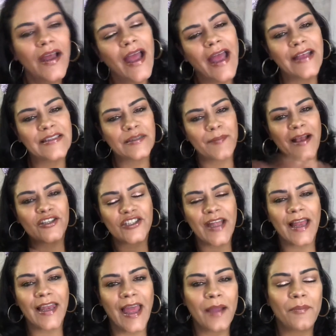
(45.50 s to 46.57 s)
And smash
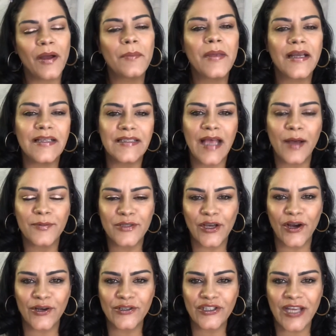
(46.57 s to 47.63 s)
that like button because it helps your
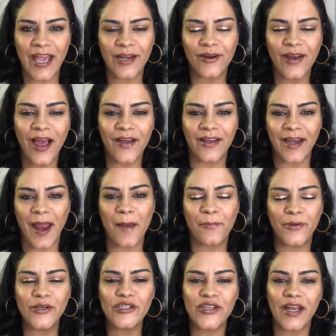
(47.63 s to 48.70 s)
girl's channel out and I
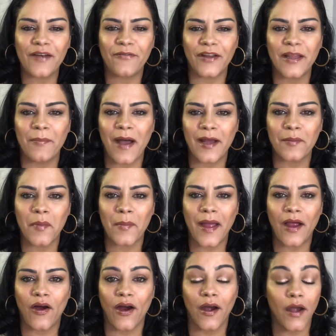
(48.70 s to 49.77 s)
appreciate it from the bottom of my
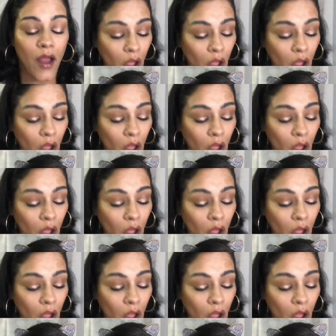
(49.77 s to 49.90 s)
heart.